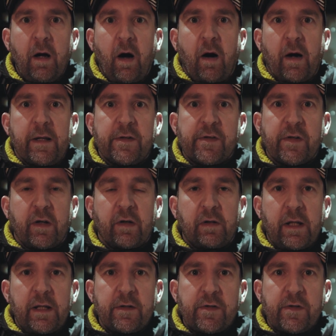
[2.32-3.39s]
Hi, so
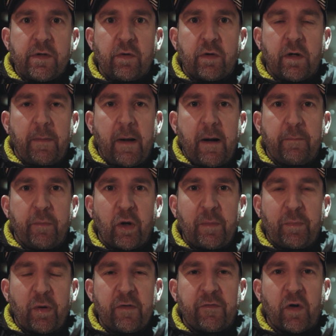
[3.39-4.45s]
let's talk about
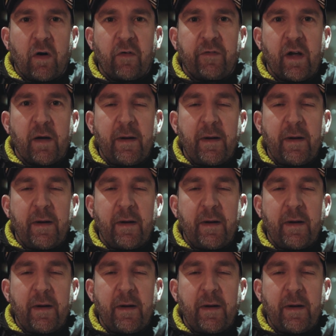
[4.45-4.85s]
bulletproof coffee.